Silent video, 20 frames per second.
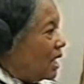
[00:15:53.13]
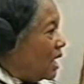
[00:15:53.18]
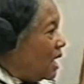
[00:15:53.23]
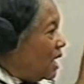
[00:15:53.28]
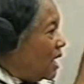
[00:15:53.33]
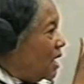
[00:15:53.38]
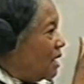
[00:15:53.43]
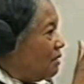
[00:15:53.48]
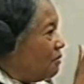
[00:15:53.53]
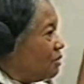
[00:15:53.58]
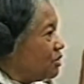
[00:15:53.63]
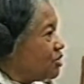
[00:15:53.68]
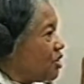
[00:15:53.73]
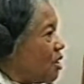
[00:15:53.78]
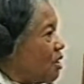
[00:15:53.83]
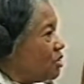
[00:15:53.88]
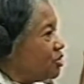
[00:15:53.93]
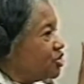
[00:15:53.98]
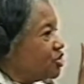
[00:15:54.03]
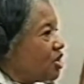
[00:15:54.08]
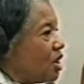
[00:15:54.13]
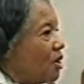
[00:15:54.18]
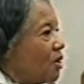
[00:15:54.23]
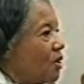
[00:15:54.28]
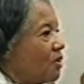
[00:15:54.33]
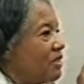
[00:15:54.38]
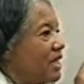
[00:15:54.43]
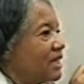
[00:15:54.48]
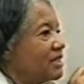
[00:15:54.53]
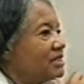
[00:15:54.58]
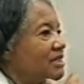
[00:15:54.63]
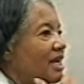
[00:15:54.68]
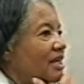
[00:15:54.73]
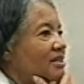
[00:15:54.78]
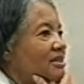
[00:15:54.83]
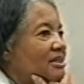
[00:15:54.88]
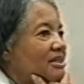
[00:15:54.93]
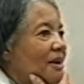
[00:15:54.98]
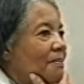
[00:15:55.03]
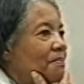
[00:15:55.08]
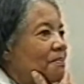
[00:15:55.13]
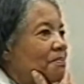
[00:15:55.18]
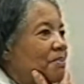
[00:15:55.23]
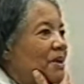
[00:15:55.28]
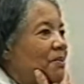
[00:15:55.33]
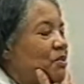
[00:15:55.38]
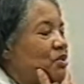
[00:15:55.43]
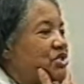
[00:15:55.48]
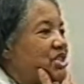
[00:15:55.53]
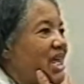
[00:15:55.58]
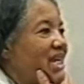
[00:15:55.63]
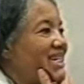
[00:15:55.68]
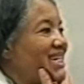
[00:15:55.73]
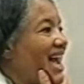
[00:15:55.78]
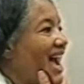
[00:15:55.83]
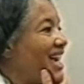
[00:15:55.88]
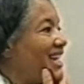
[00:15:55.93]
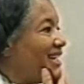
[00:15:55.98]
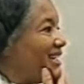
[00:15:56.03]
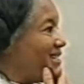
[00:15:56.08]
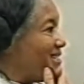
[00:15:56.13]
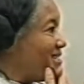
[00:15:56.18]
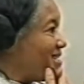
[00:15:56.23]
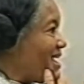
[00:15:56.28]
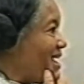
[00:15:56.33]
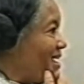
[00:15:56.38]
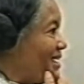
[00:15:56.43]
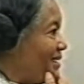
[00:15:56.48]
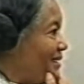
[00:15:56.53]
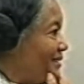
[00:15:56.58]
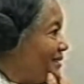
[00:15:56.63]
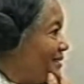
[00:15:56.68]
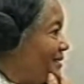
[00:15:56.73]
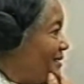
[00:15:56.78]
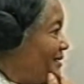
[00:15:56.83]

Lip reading: And it was also, they said, some people said night and day.